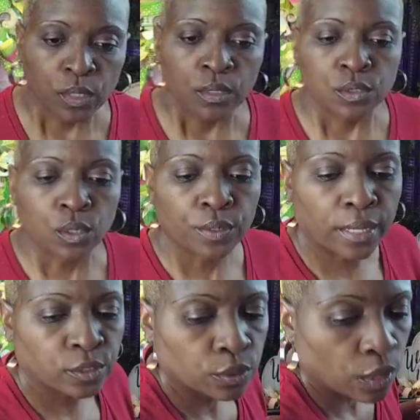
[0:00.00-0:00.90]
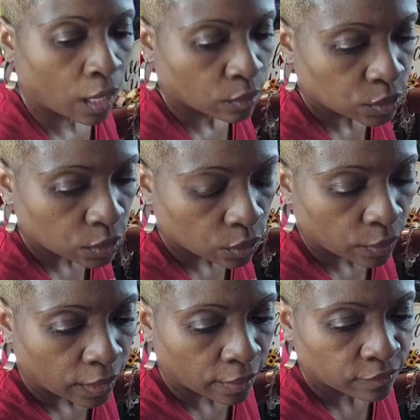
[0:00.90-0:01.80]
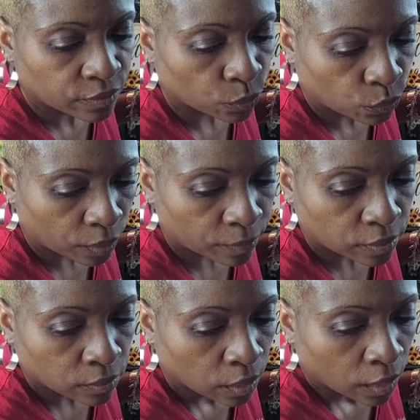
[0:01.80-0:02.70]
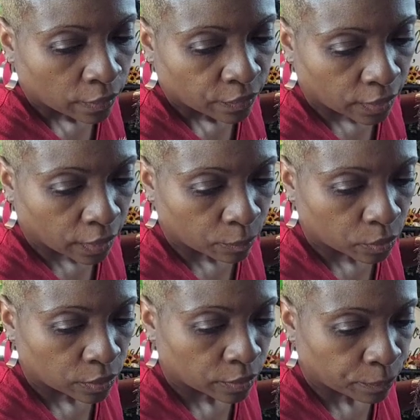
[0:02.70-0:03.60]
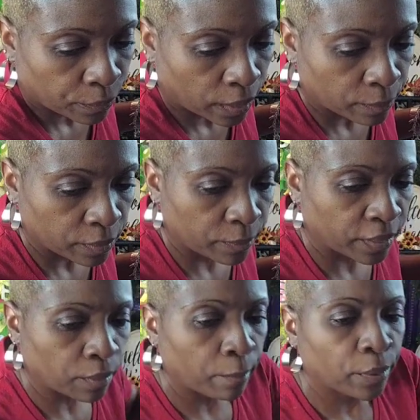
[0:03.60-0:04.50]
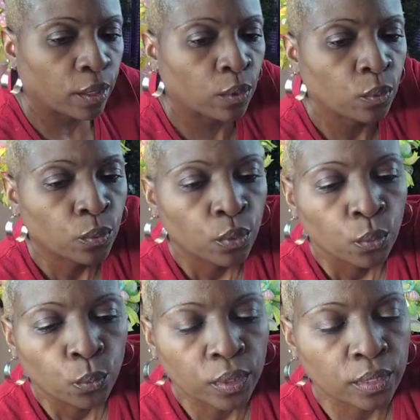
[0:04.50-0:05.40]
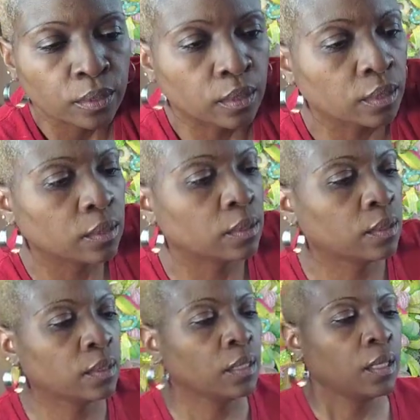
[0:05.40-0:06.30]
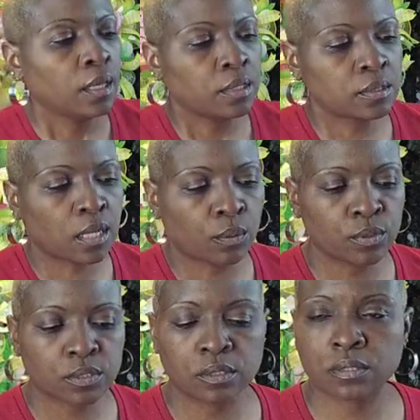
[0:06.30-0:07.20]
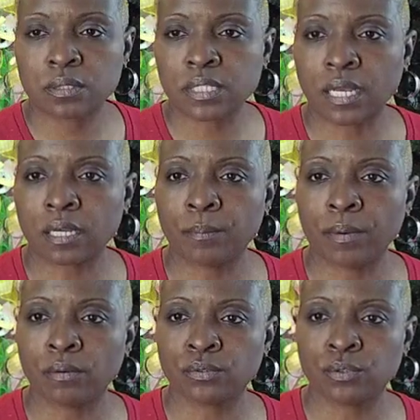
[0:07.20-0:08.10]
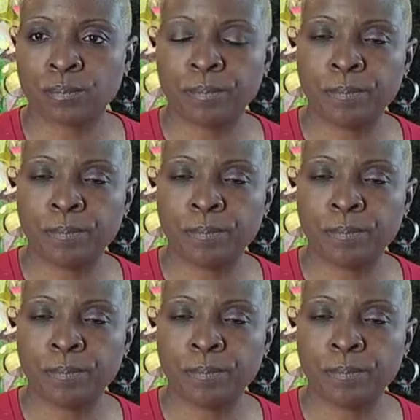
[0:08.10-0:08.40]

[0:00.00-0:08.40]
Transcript: So, and I also have some ribbon that I'm going to probably make a bow with. And it's always good to stock up on your